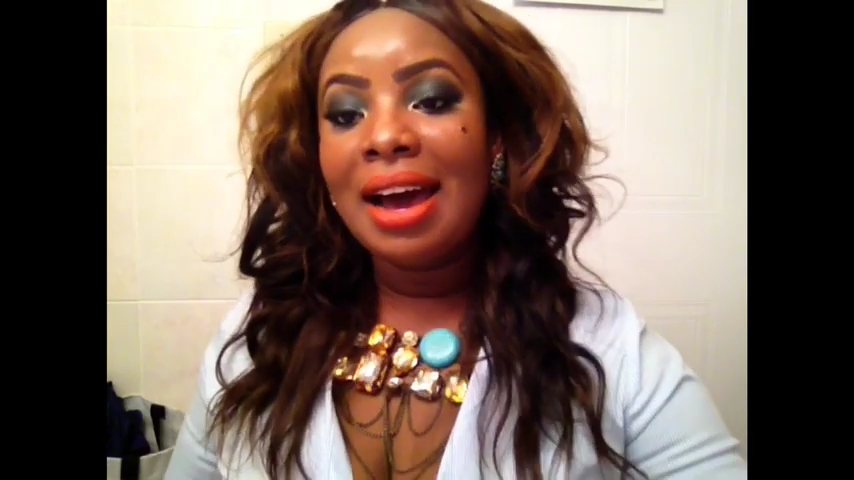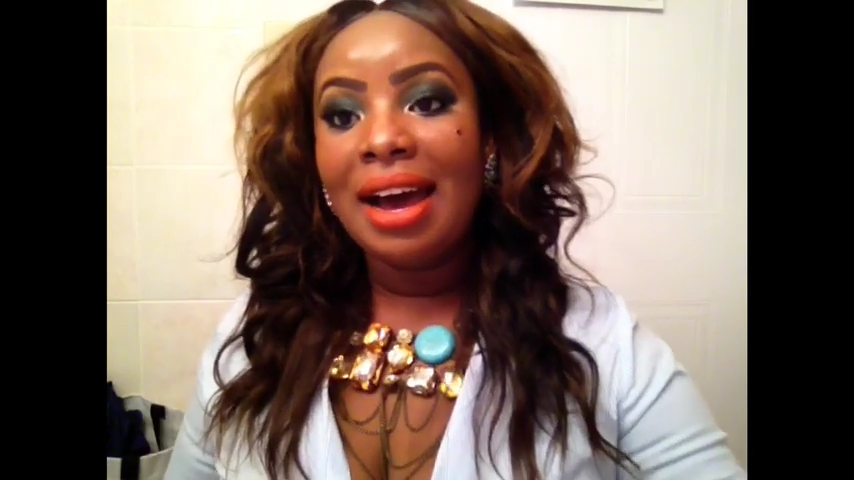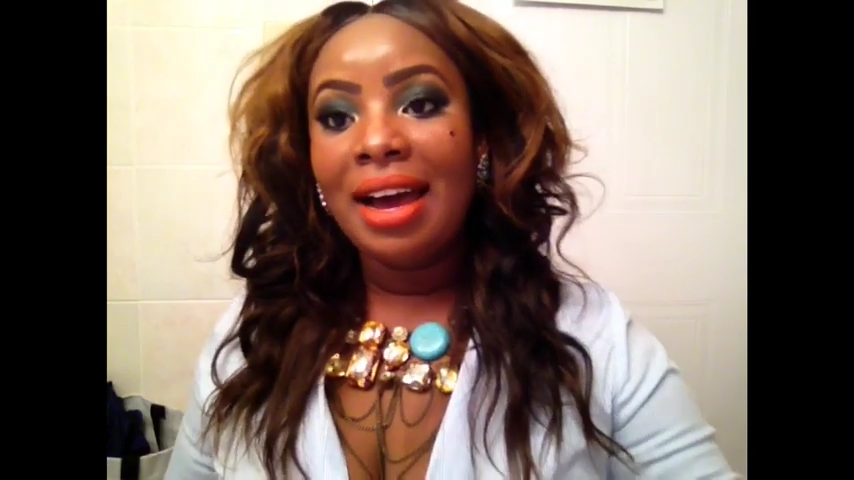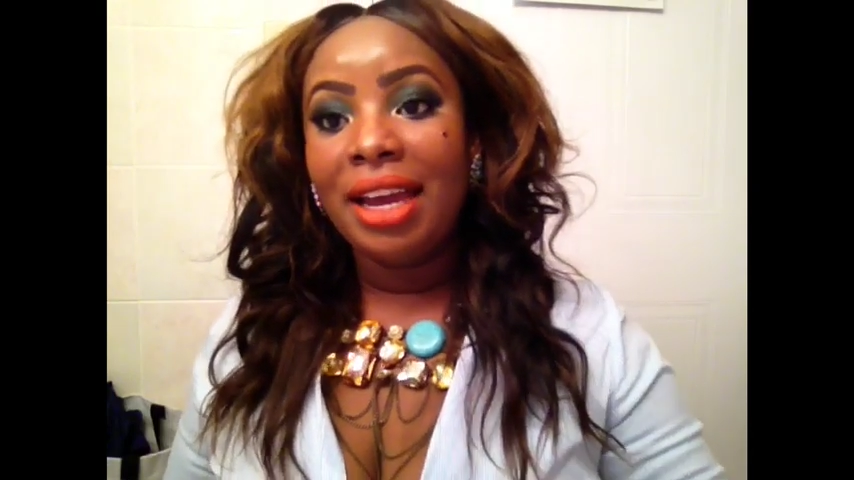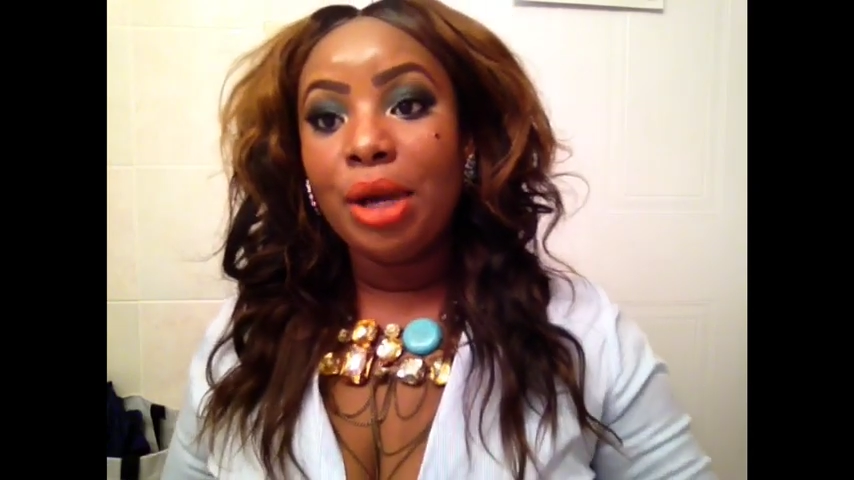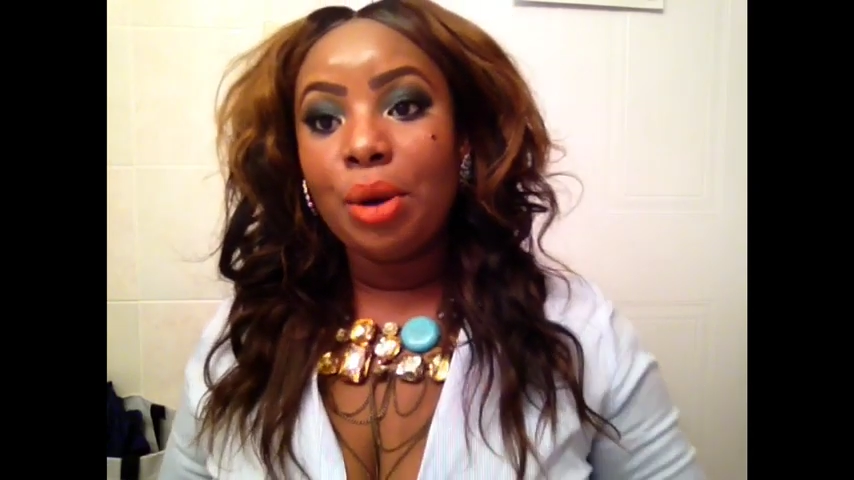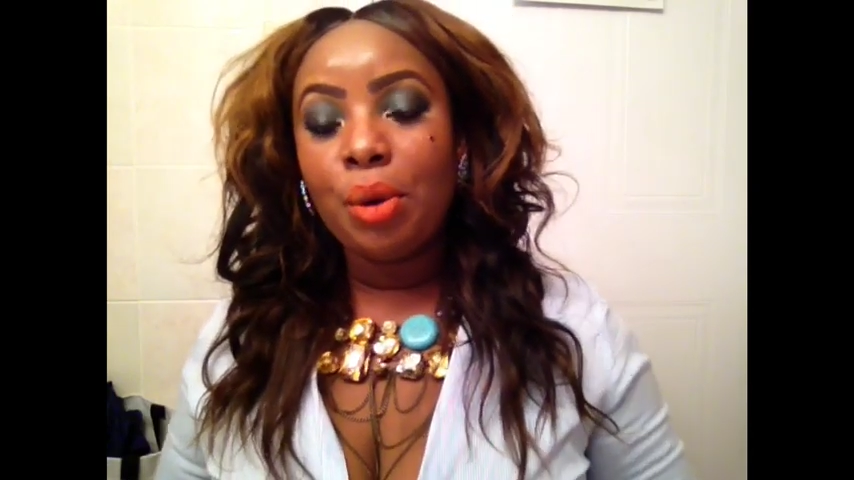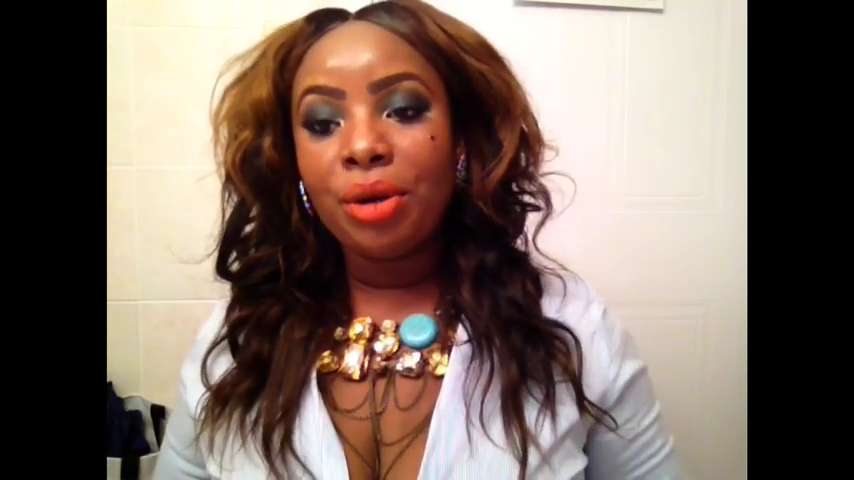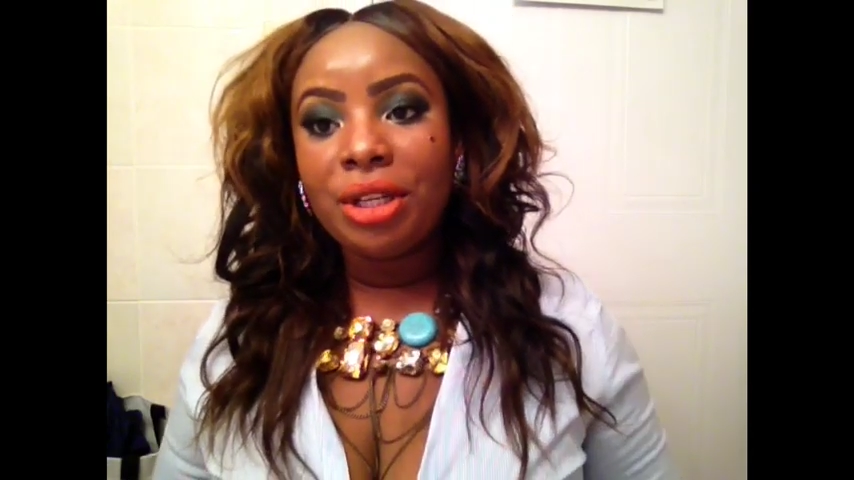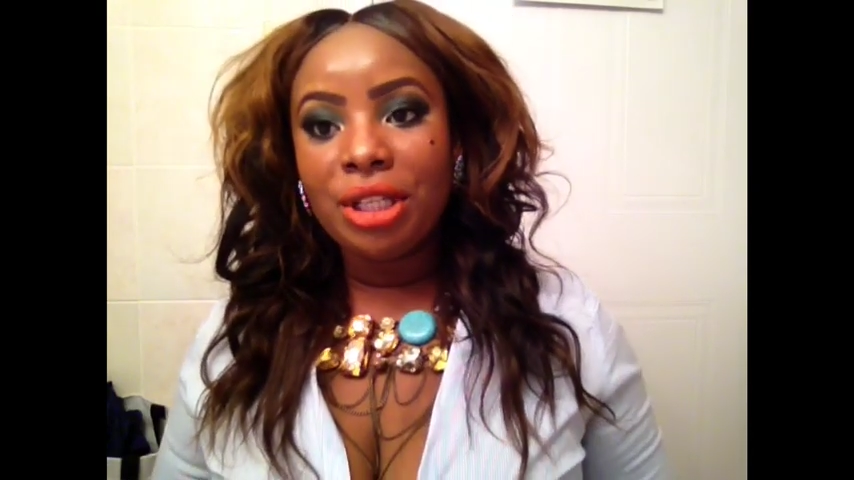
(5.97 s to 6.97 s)
I
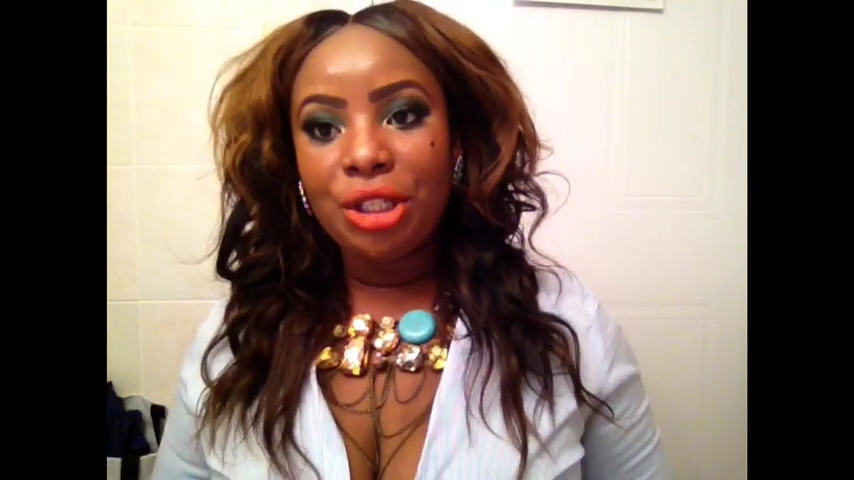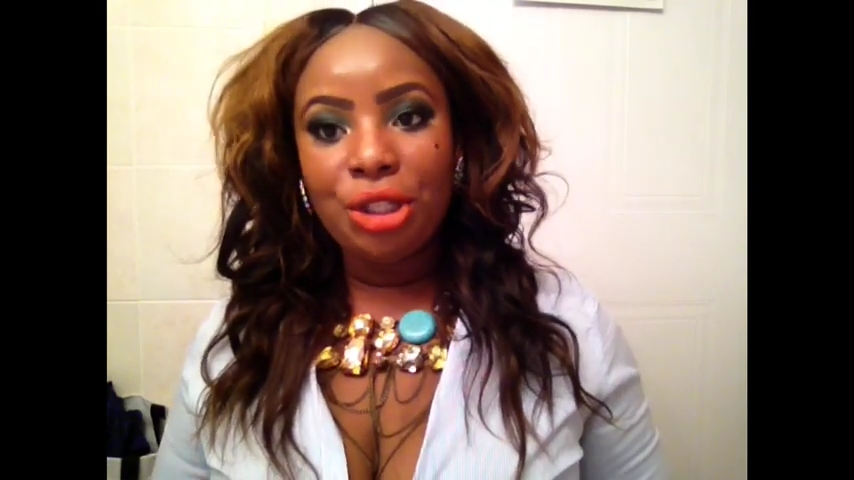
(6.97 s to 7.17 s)
ordered this